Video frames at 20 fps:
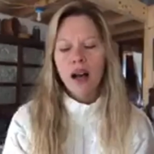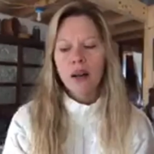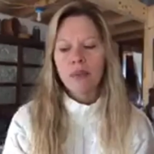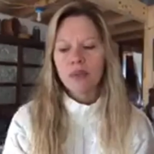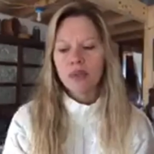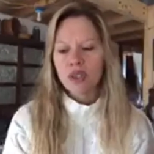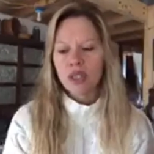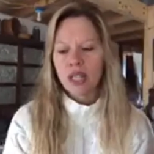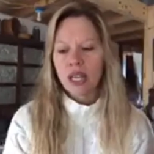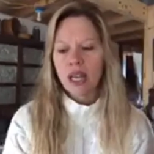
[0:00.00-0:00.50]

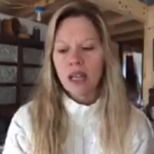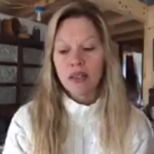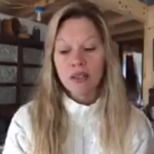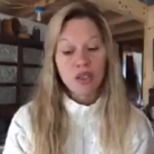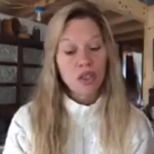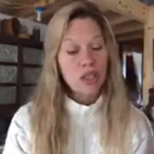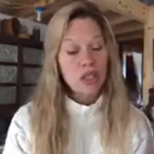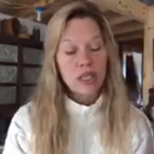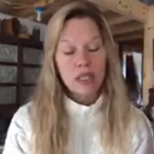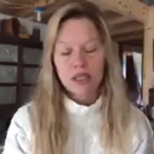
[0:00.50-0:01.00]
um, she
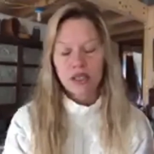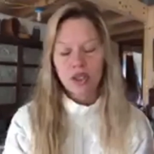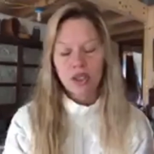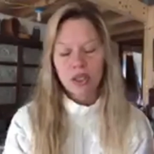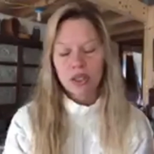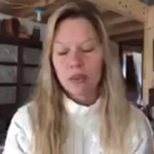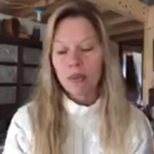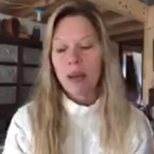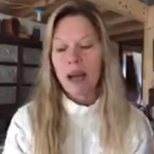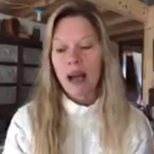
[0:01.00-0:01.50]
she is
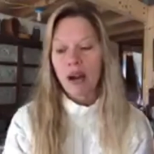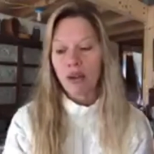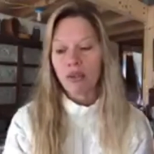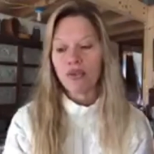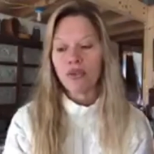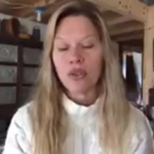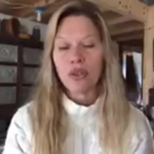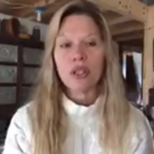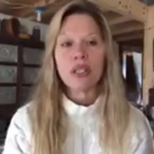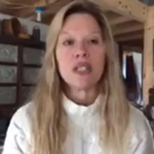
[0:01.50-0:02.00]
just a
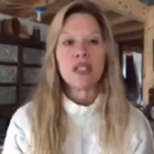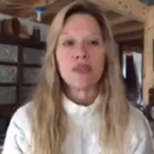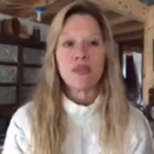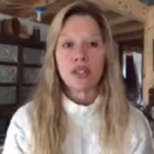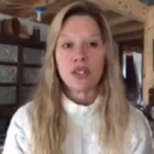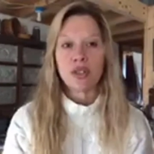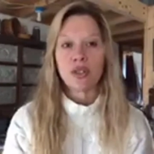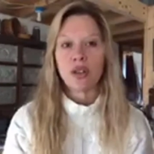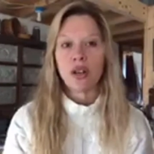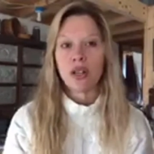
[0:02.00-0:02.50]
powerful
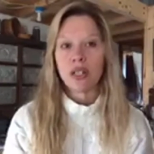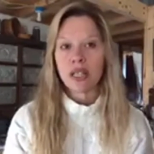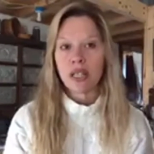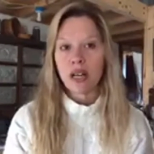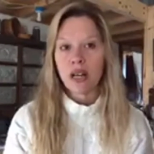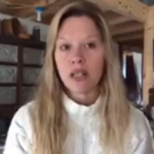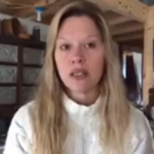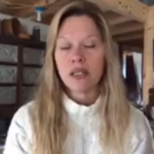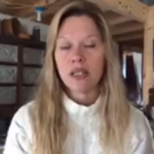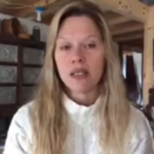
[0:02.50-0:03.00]
individual on
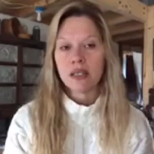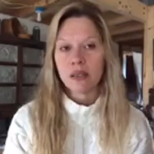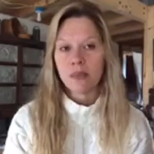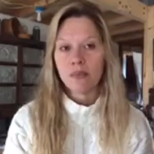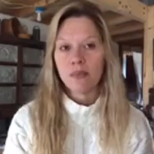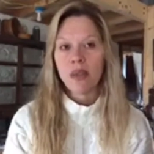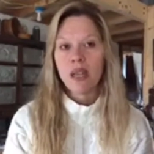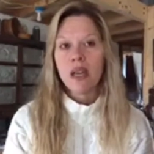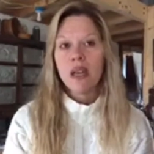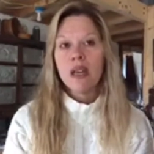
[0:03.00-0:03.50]
the
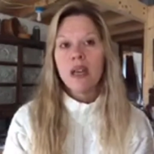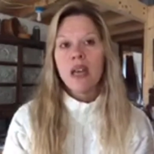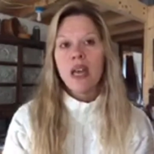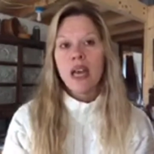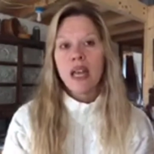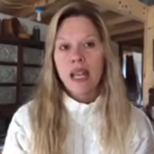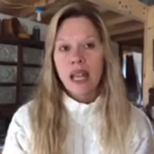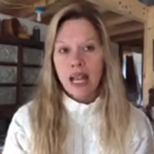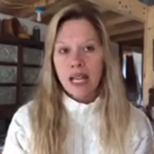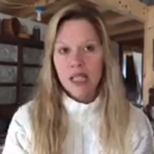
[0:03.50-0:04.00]
autism
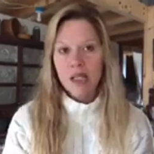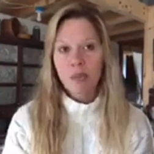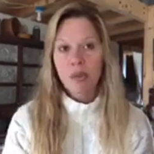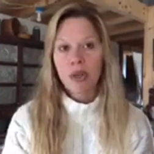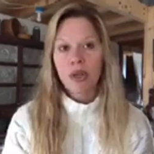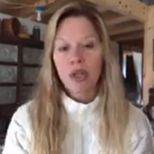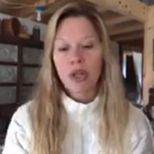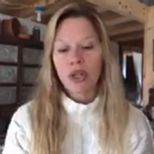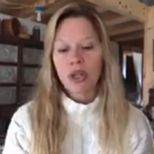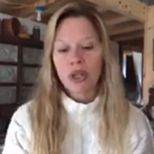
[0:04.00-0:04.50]
and
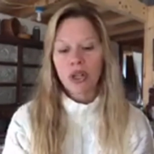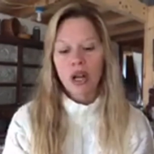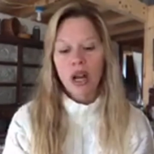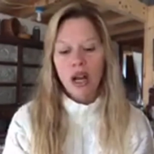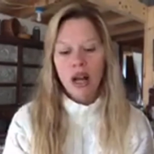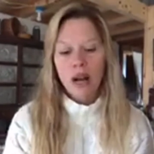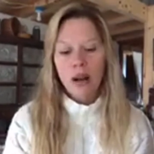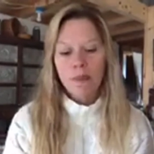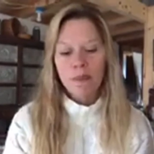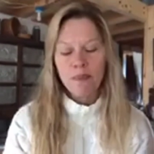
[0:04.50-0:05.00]
Asperger
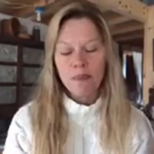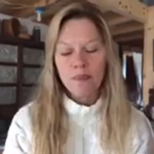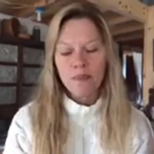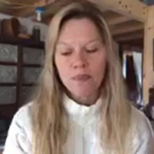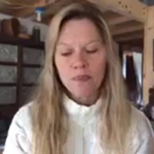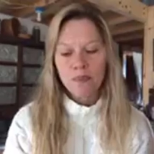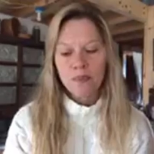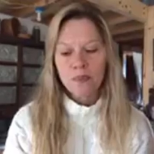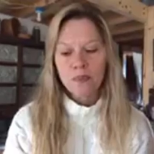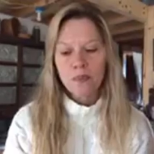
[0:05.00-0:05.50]

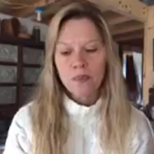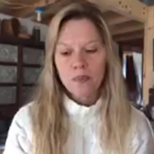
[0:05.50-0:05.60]
um,